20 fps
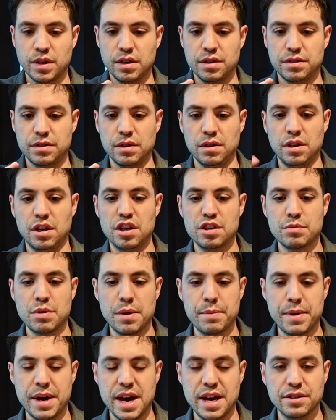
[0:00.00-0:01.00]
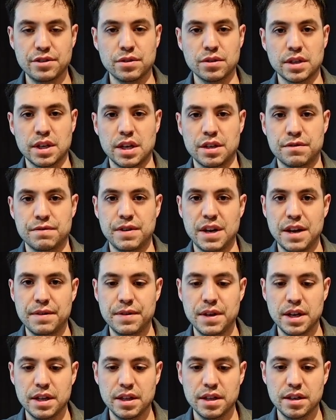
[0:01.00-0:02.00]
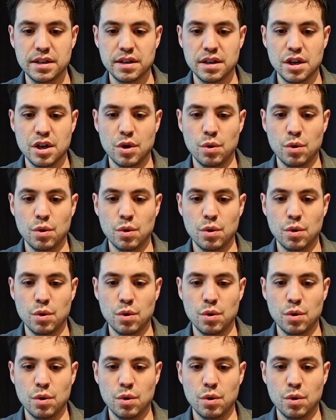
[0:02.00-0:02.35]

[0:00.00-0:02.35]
So largemouth bass, you can catch 5 daily.